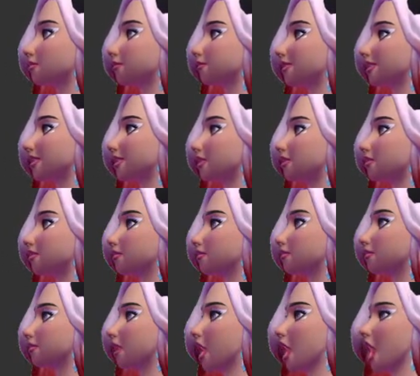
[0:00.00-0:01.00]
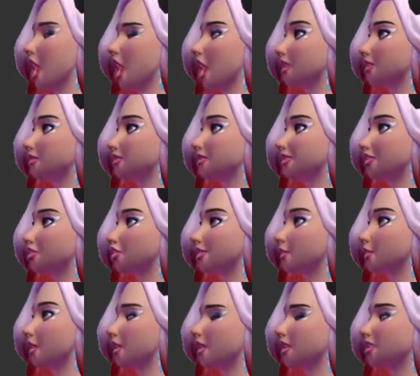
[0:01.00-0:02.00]
I guess
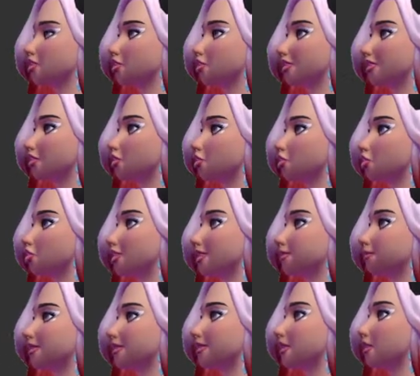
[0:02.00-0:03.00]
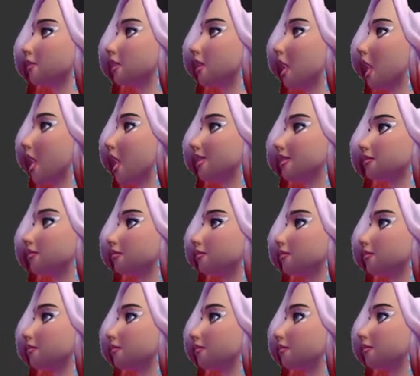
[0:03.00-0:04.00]
doing like decimation should be a little lower.
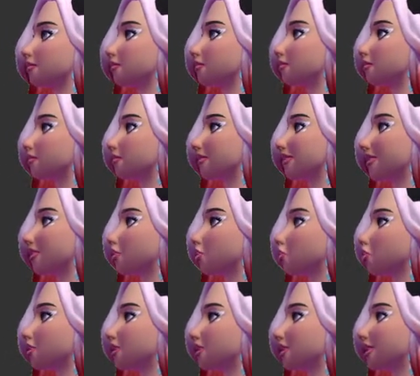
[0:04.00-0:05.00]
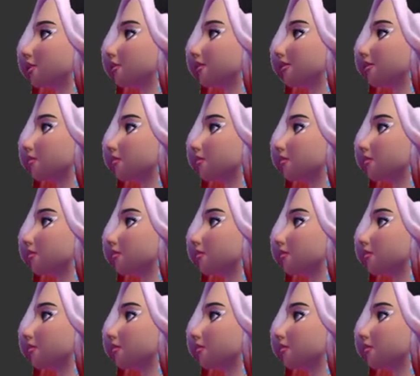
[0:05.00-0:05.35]
Yeah, let's just do that.